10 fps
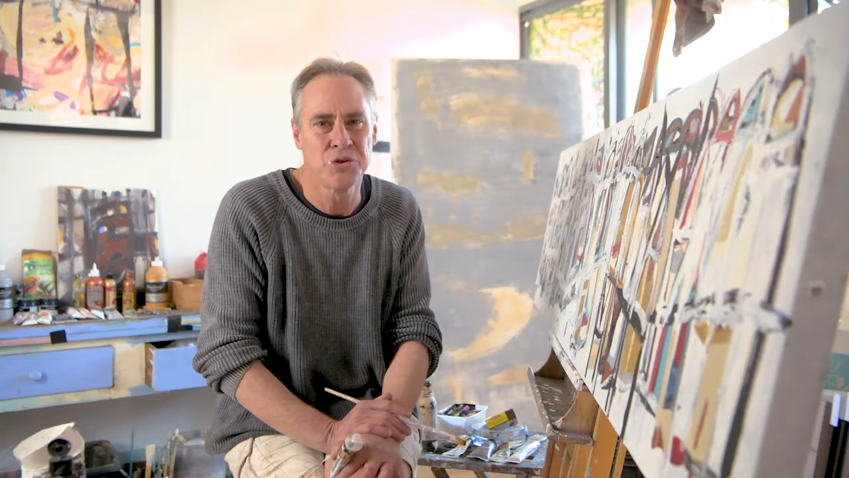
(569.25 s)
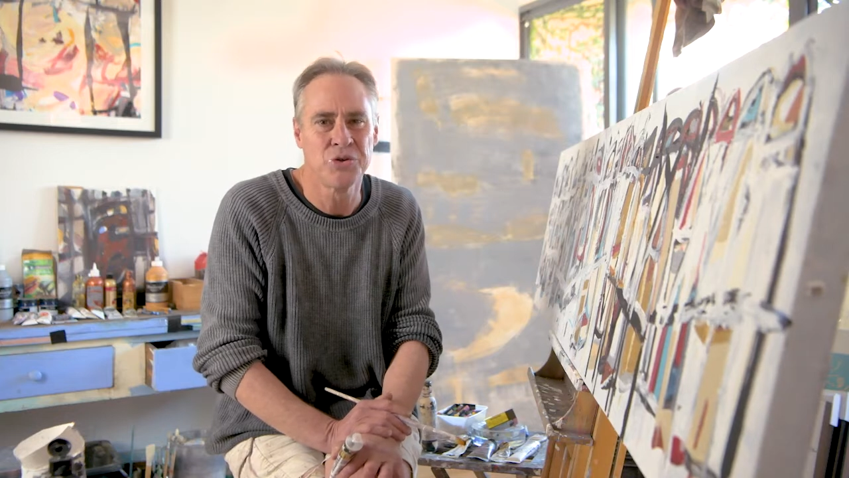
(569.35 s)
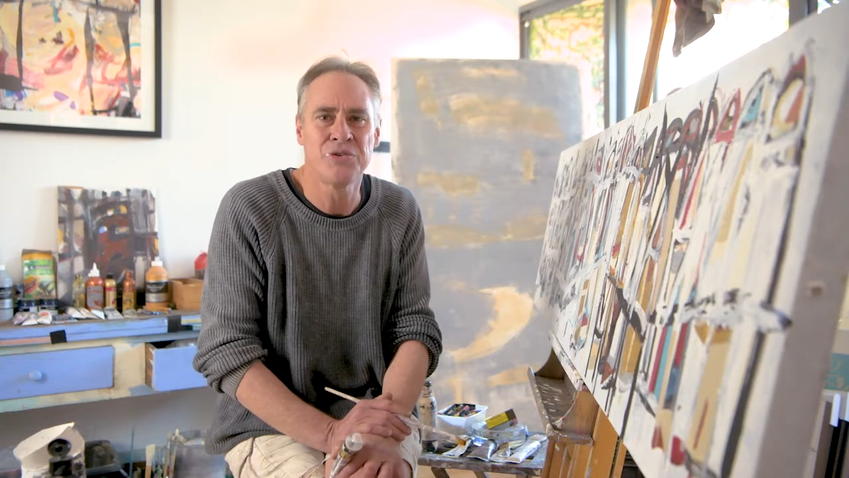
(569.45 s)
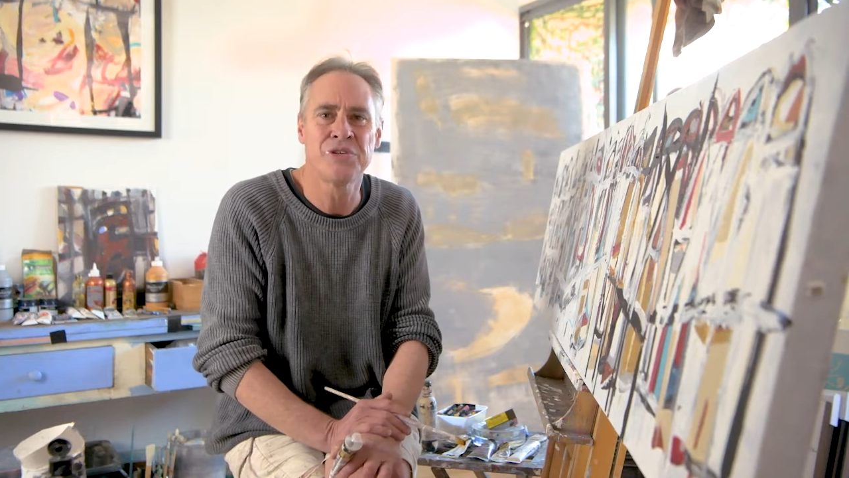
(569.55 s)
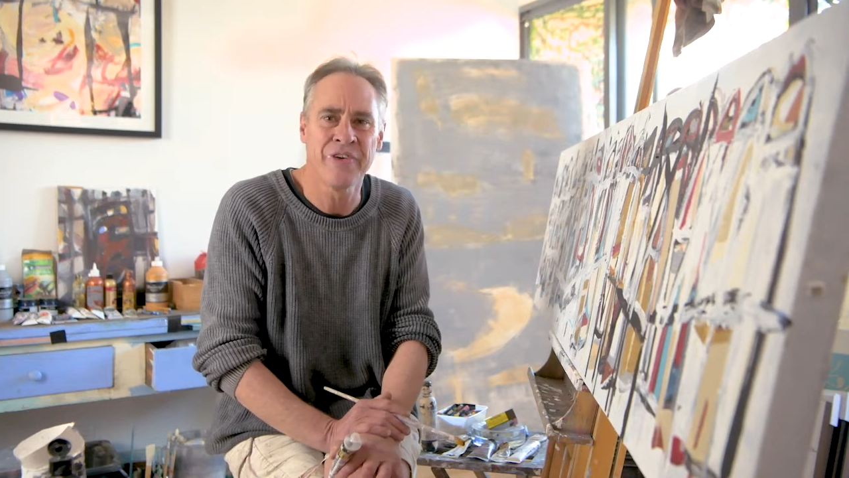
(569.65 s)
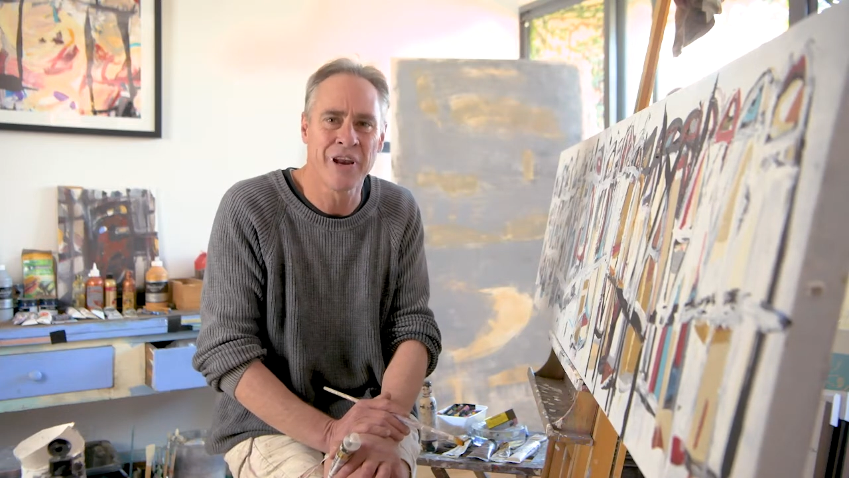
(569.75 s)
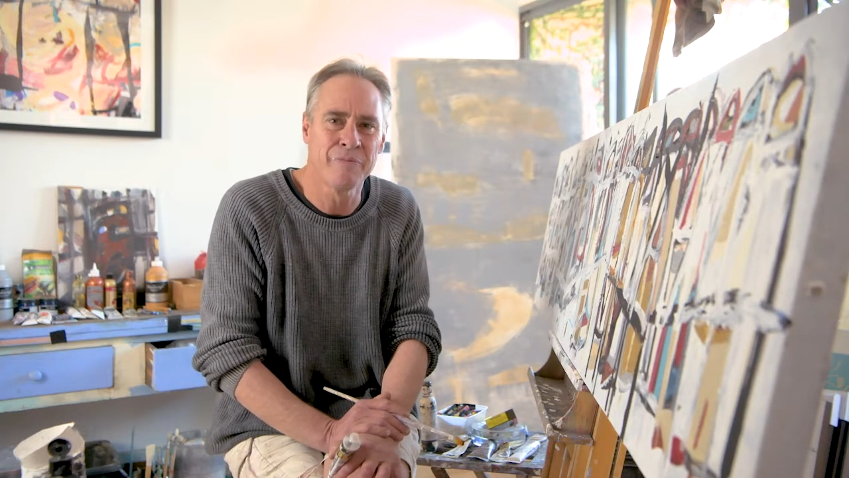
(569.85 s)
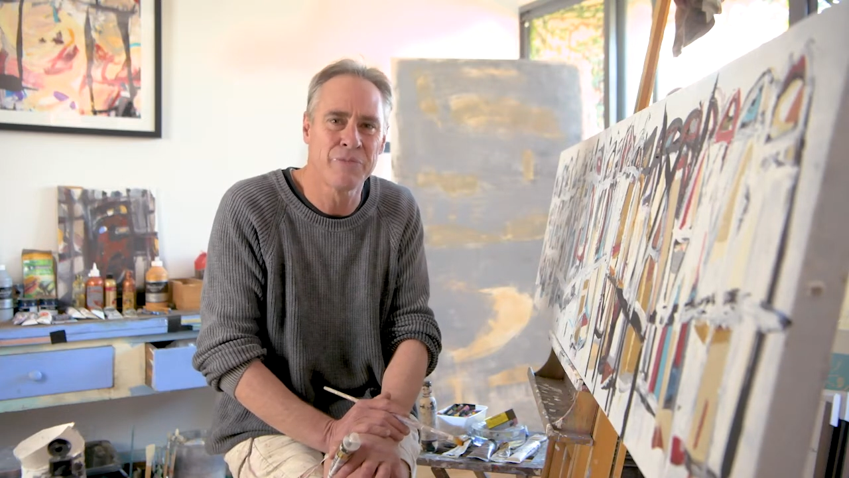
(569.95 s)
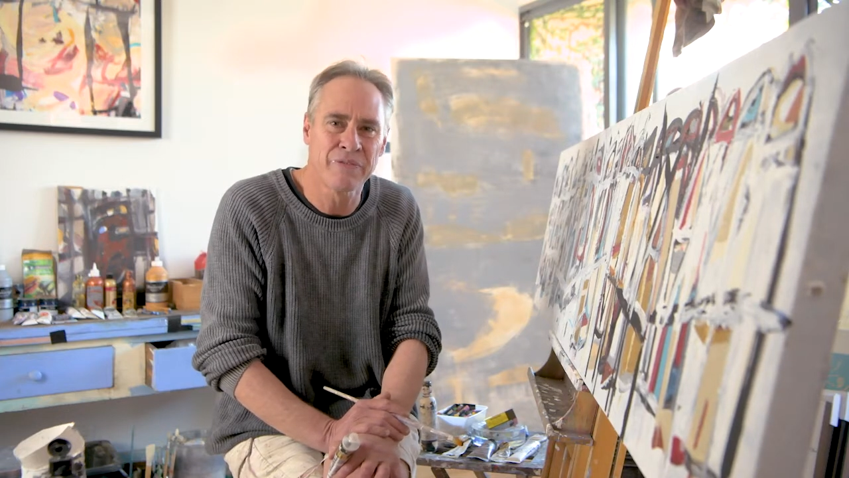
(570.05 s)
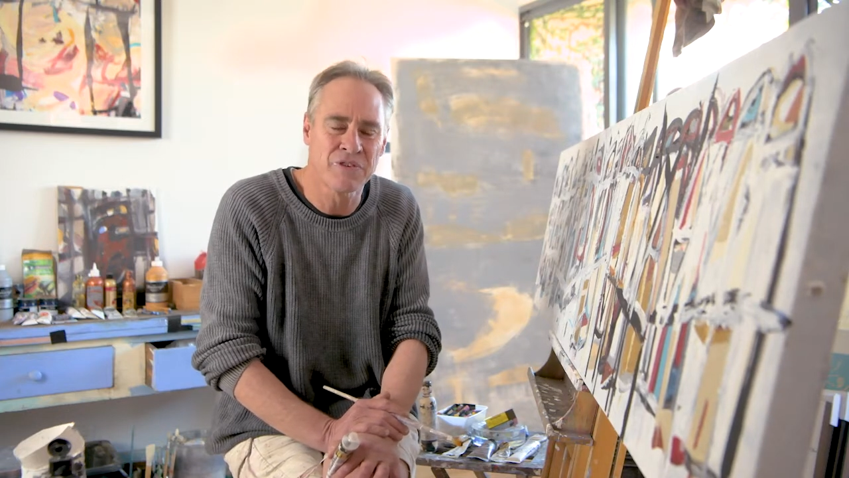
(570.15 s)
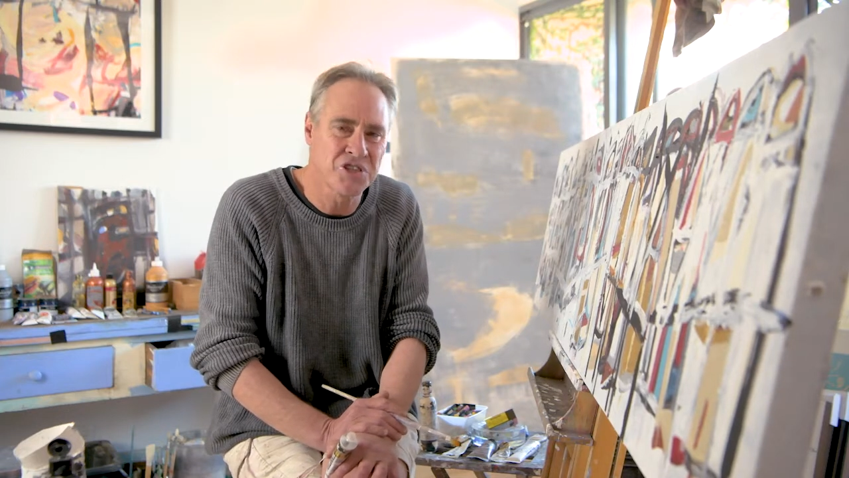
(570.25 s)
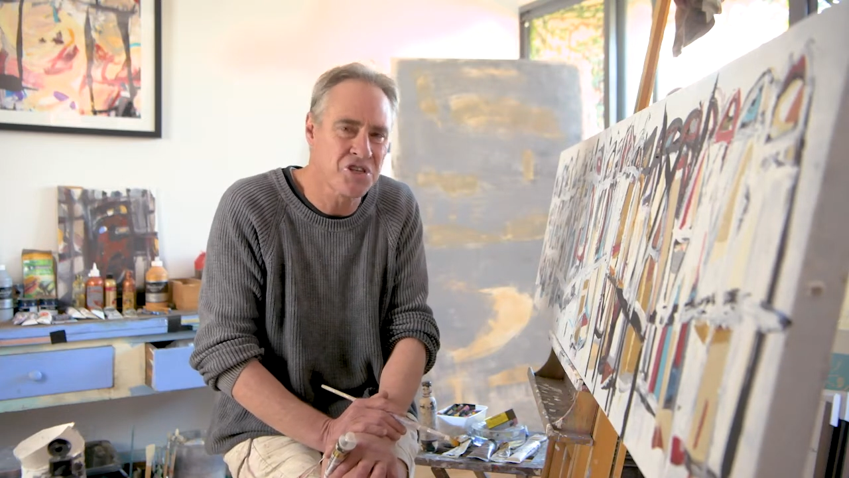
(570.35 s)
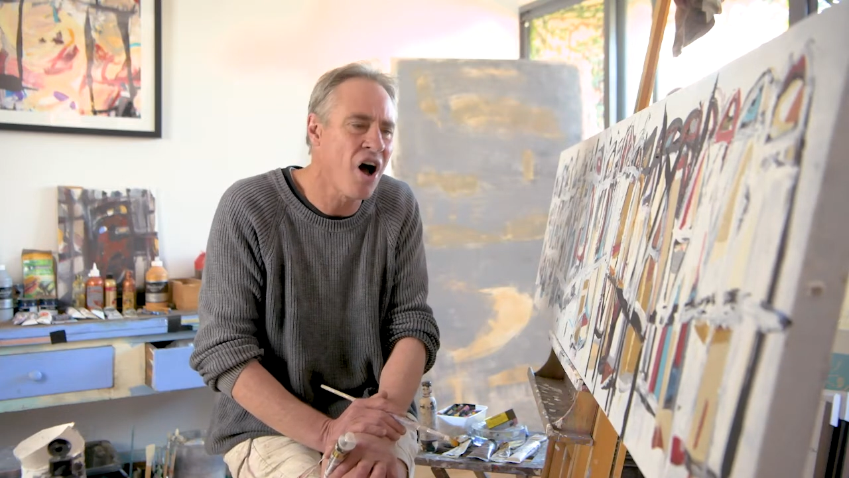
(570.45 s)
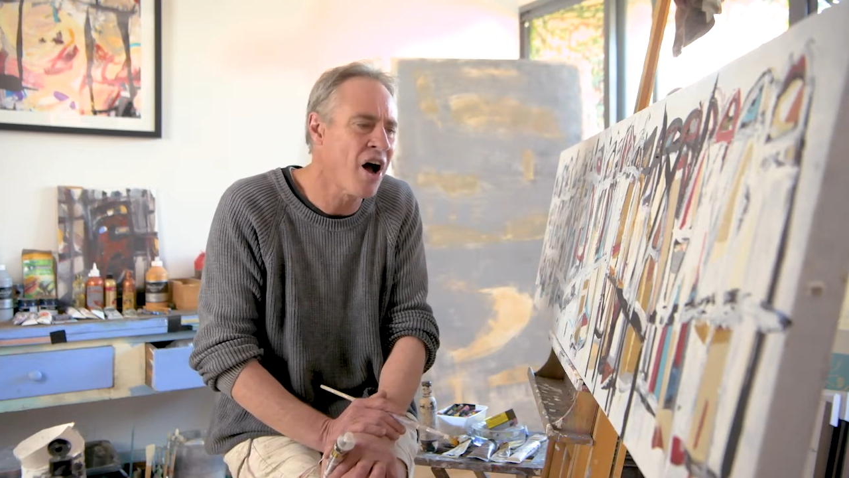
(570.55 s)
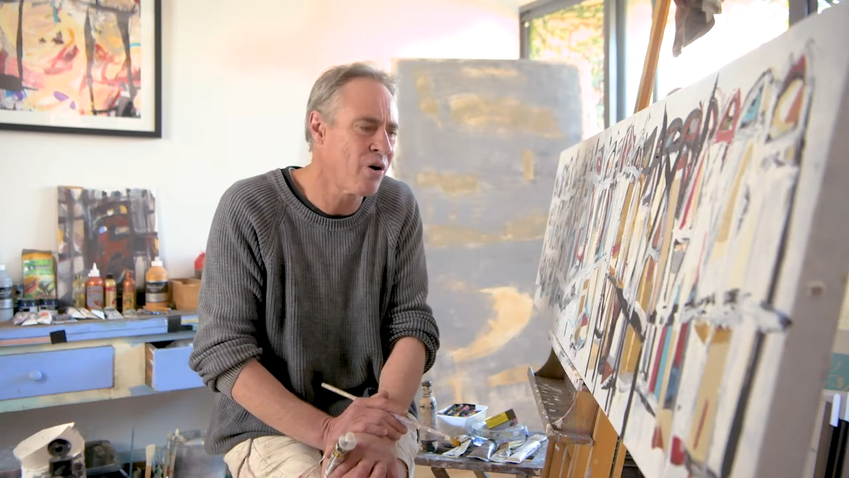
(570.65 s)
to develop different
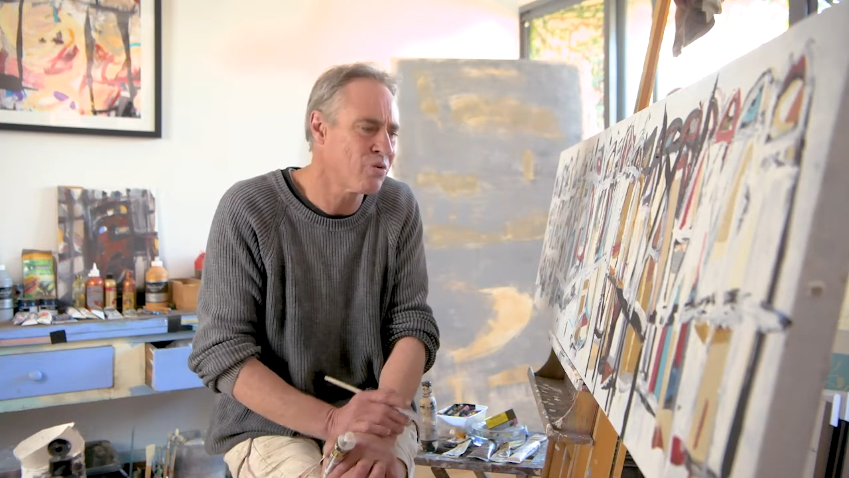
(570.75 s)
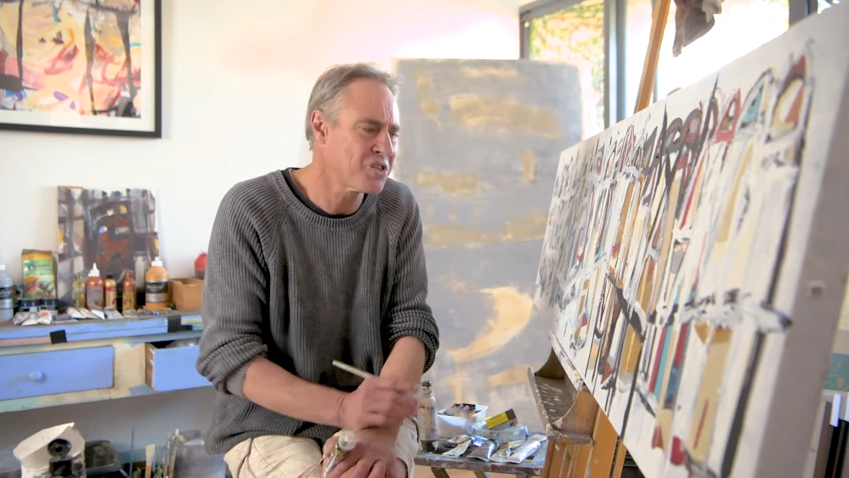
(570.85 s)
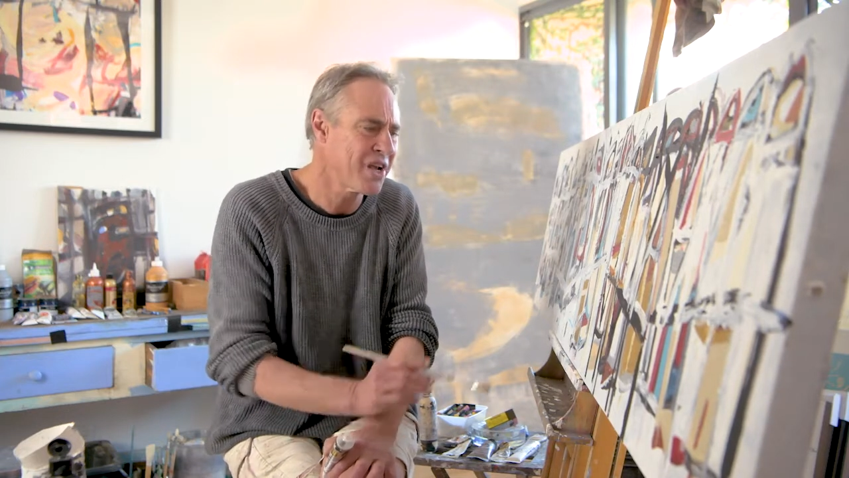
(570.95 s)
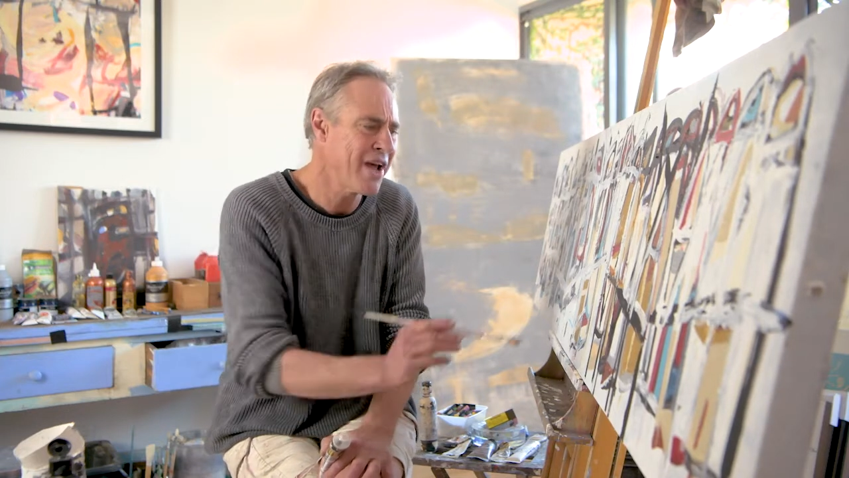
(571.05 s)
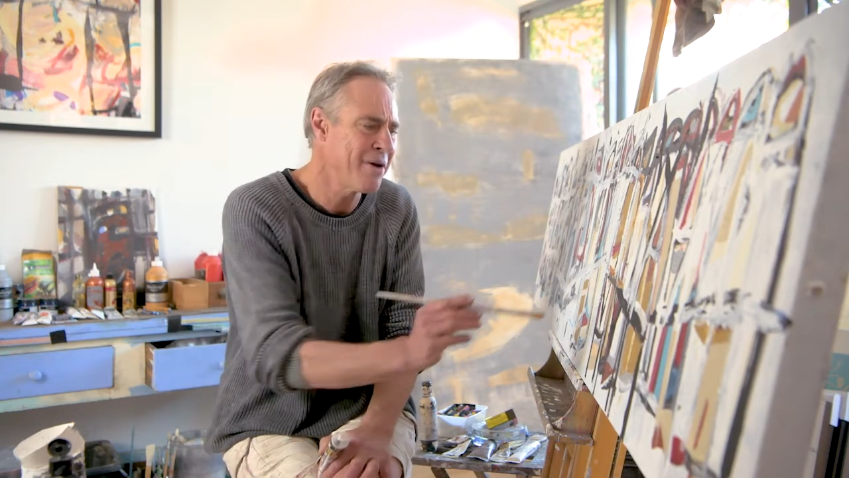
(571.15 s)
styles